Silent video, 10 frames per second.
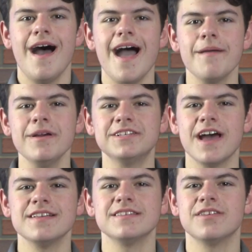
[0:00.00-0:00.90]

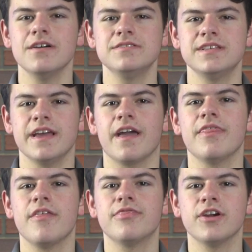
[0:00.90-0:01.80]
MHS is hosting
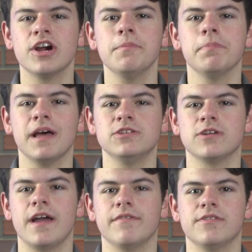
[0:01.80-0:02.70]
the third blood
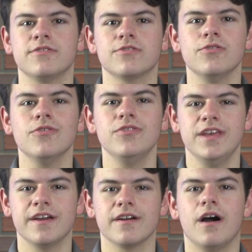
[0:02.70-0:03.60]
drive of the school
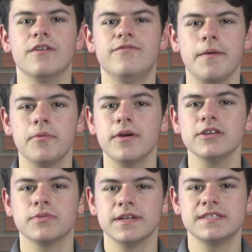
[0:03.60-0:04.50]
year on February
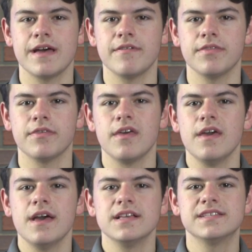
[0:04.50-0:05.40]
27th.
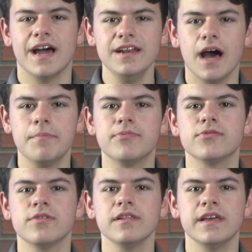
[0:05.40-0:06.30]
Sign up
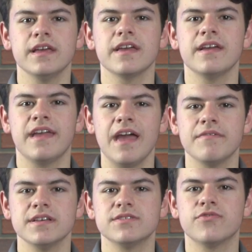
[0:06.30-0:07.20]
through the link in
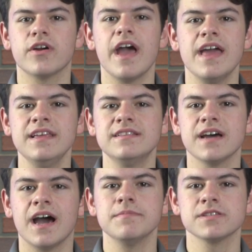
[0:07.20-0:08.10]
Canvas for any
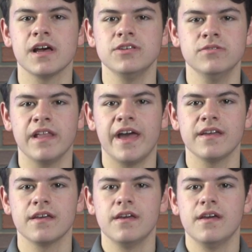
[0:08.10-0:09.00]
time slot you'd
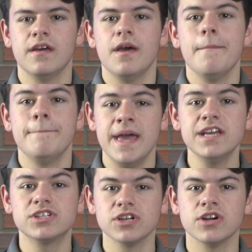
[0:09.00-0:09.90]
like.
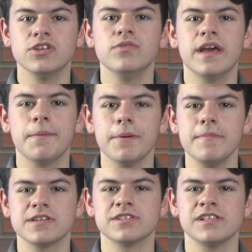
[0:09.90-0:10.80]
Make sure you get a
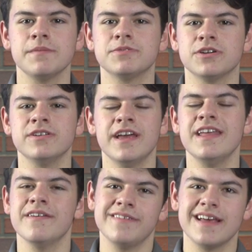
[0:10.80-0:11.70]
permission slip turned in
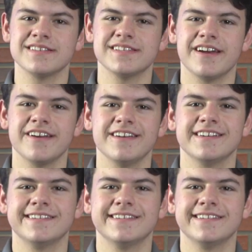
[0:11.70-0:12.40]
if necessary.